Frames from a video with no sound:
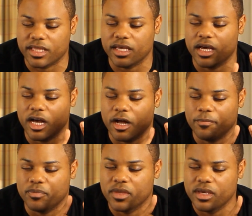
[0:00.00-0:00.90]

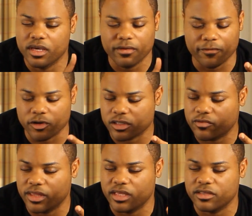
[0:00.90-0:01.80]
1
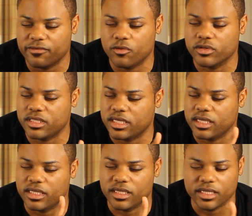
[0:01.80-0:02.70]
Corinthians
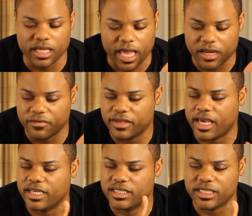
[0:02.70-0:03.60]
14,
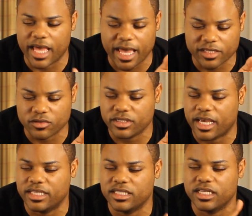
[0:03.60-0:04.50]
edification,
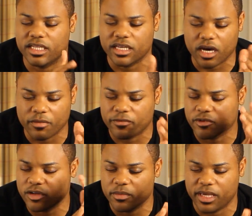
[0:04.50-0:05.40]
exhortation, and
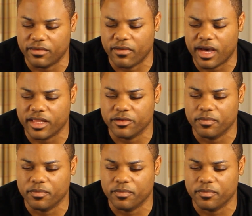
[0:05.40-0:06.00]
comfort to men, Father.